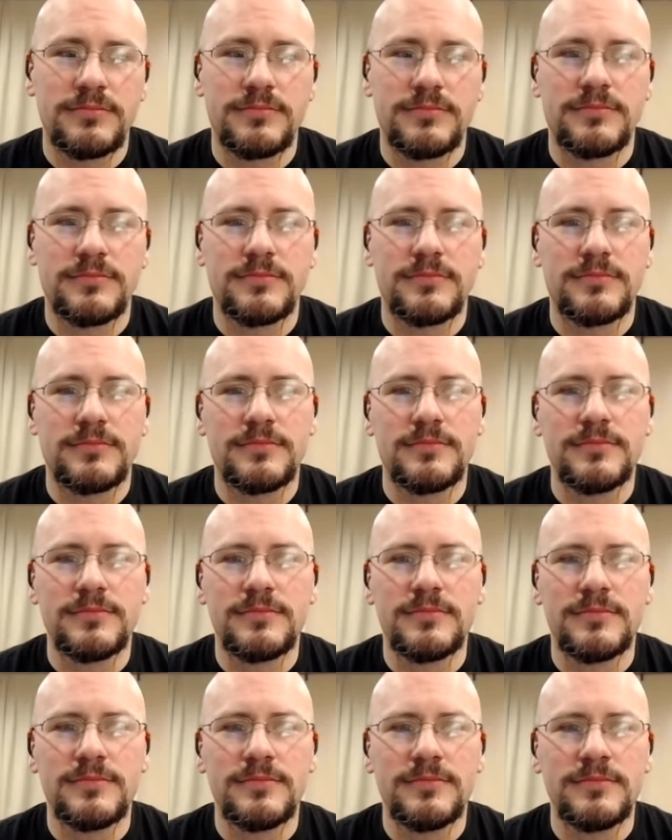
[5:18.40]

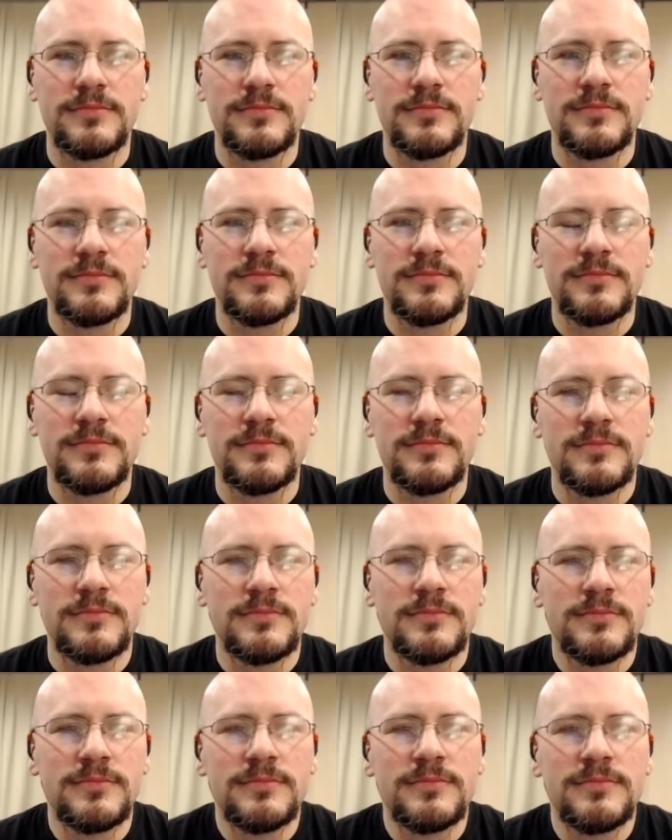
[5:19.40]

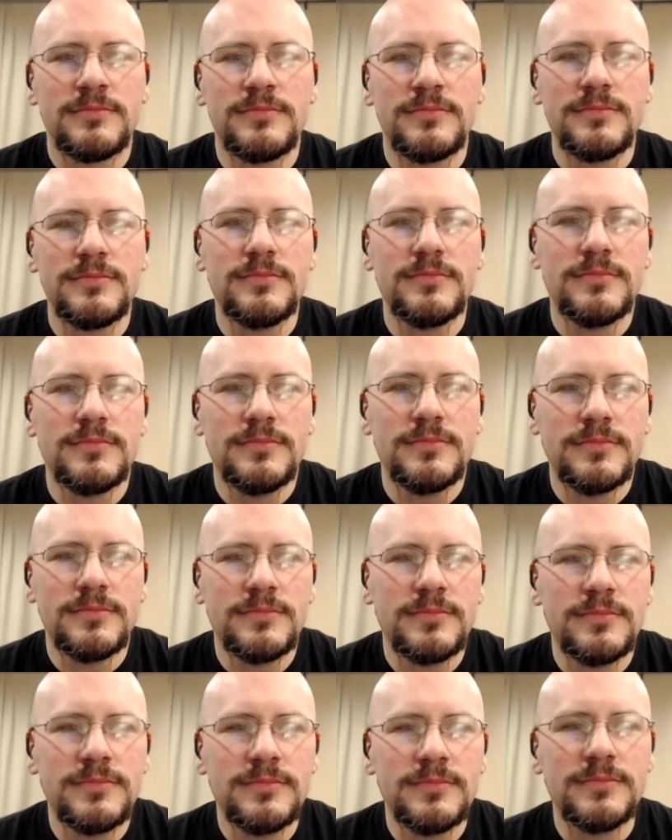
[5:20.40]

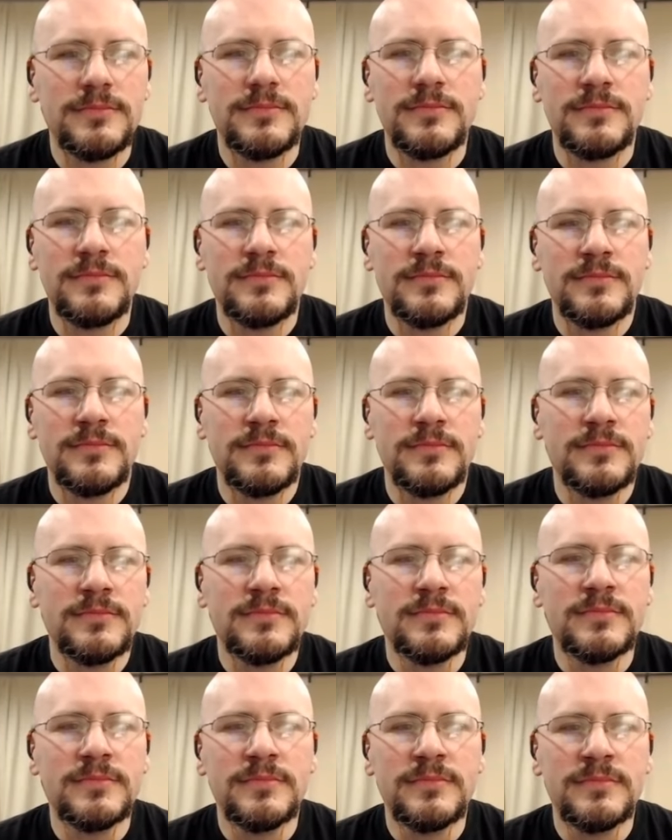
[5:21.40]

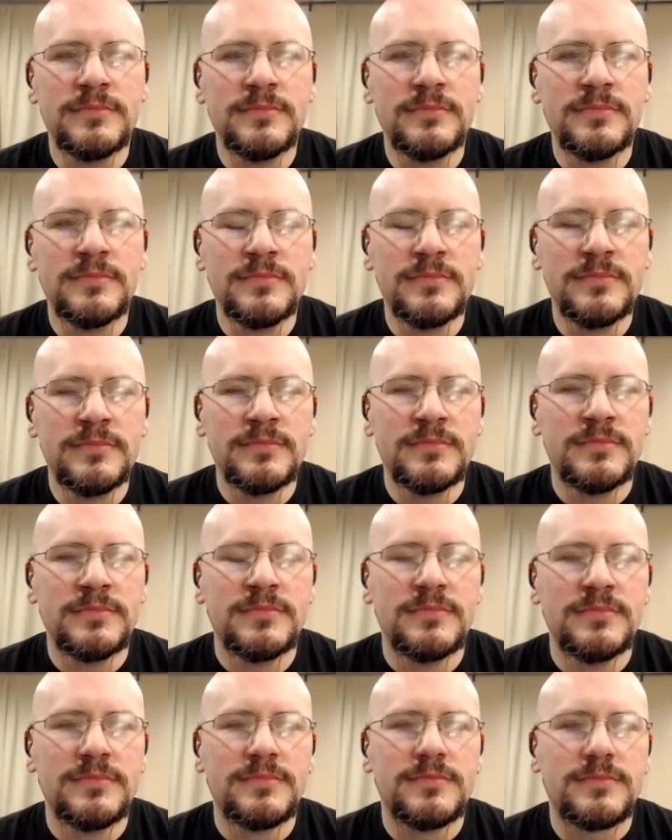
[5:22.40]

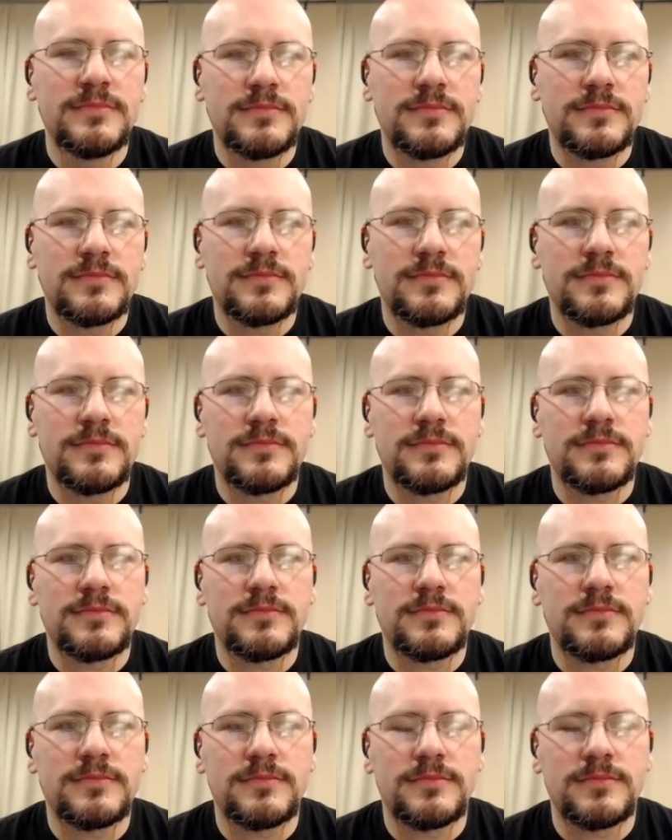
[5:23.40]

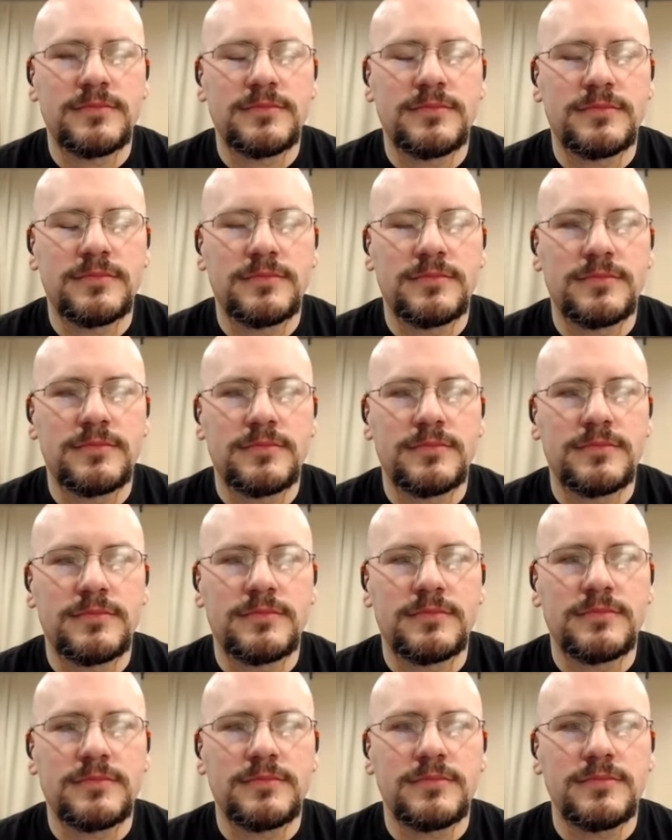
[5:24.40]

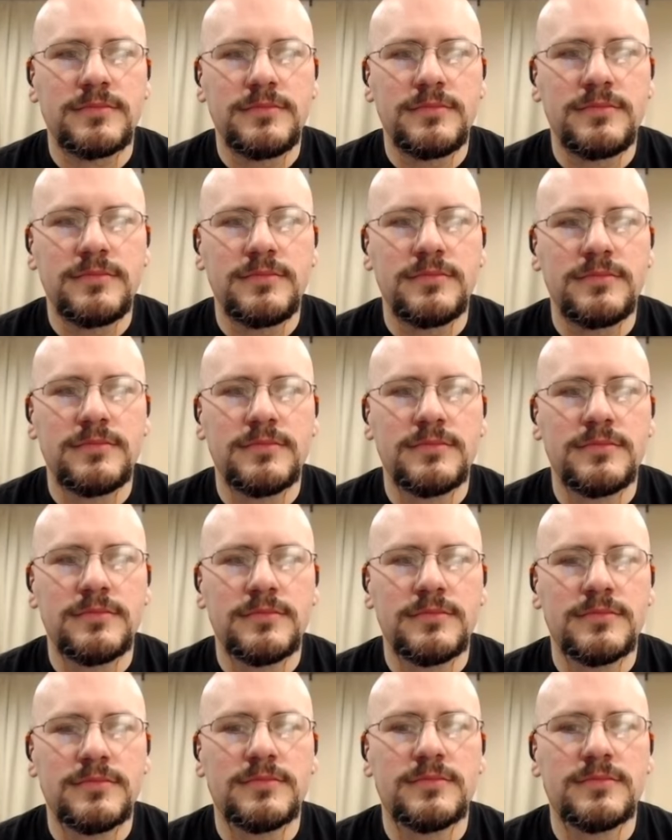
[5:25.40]
[no speech]